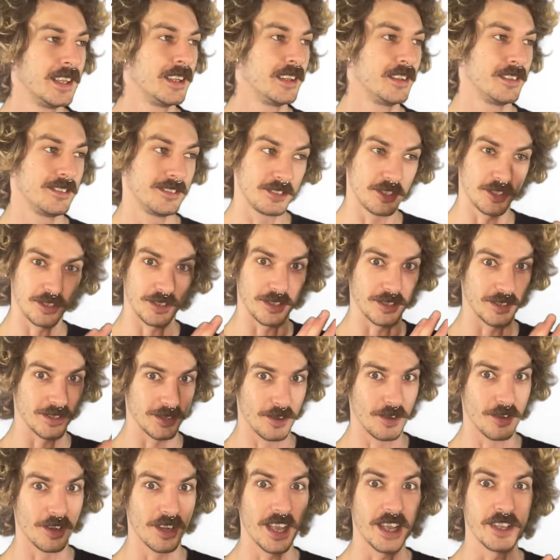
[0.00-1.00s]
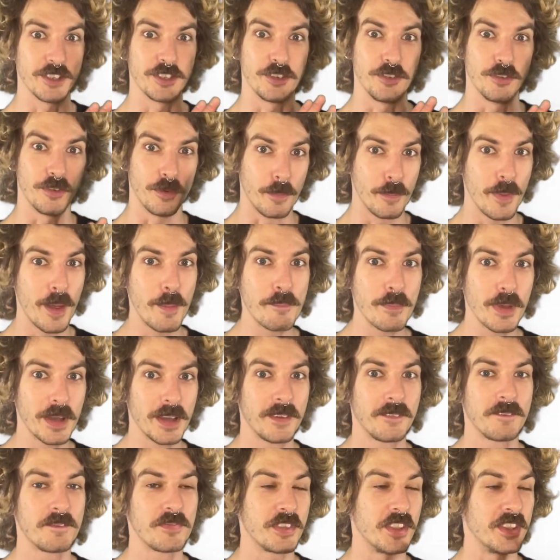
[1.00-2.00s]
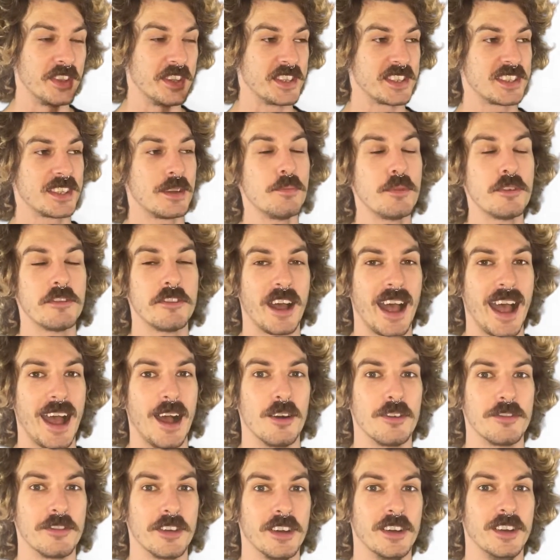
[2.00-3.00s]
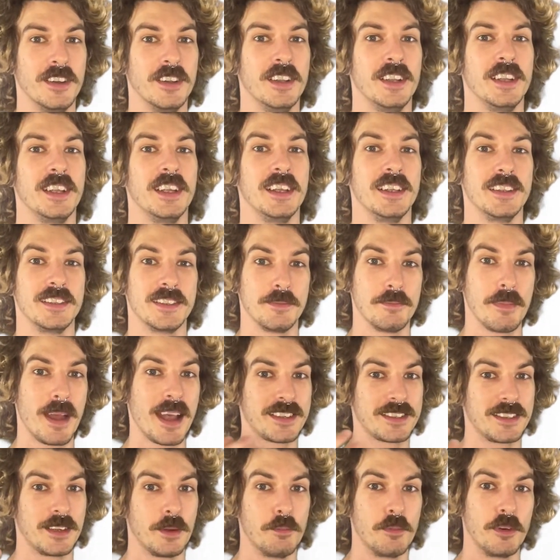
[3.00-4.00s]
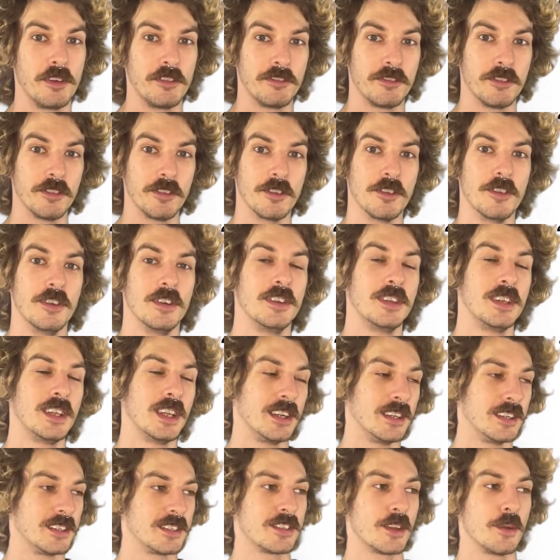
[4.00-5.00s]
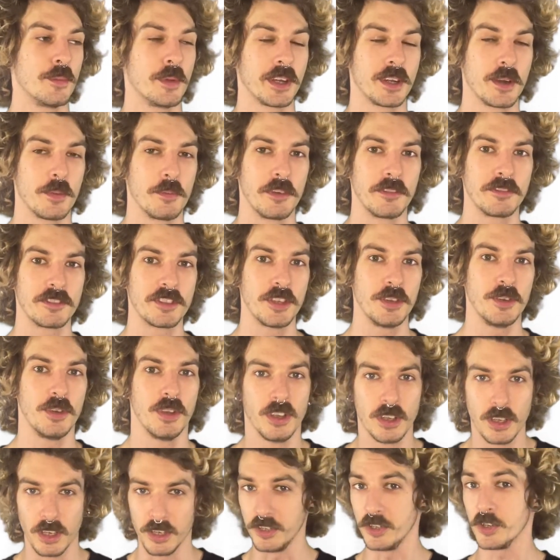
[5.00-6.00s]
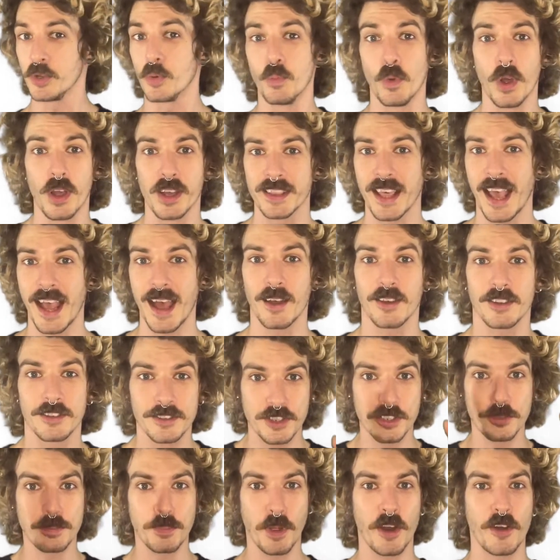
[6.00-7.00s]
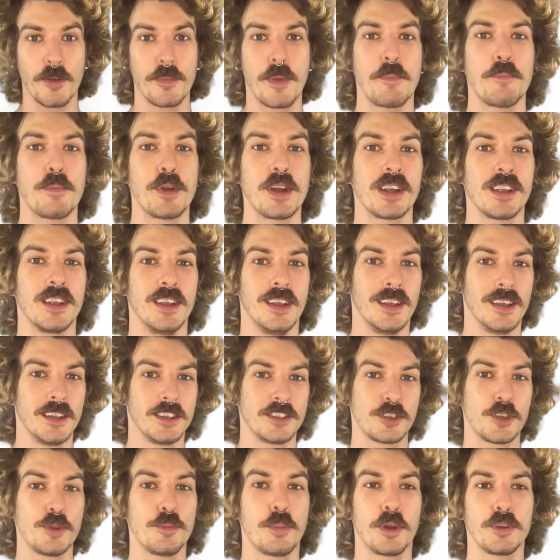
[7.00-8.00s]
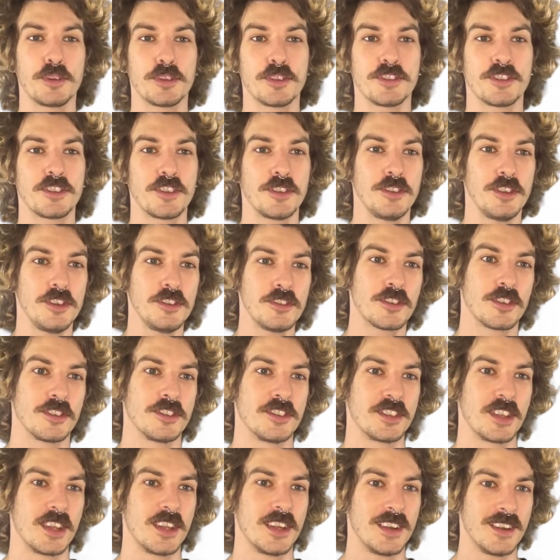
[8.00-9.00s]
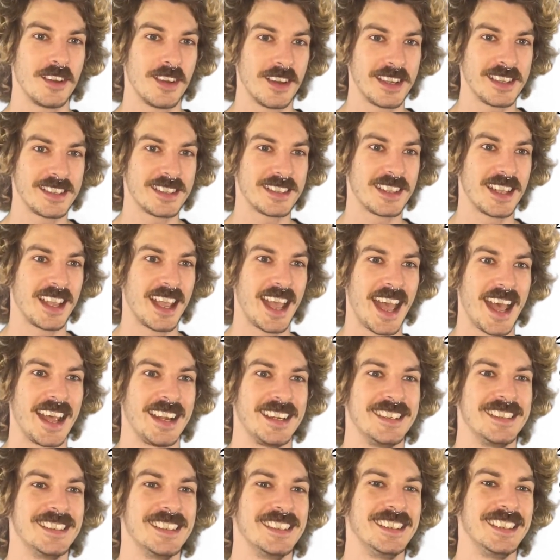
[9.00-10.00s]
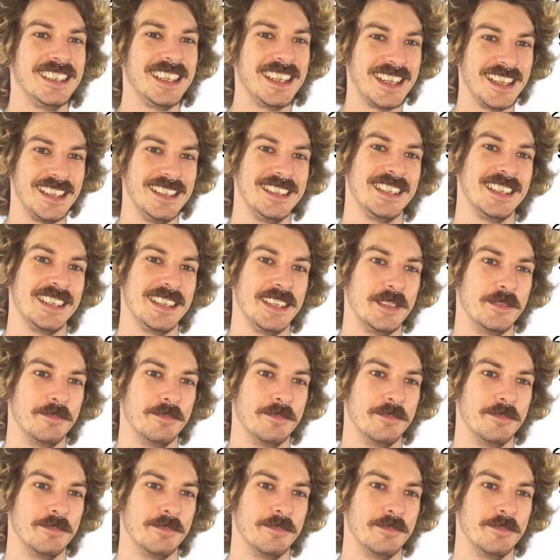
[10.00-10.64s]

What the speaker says: Just as long as you remember that the symbol for alpha is a mass number of 4 and an atomic number of 2, and you can work that out just by remembering 2 protons, 2 neutrons. Nice and easy.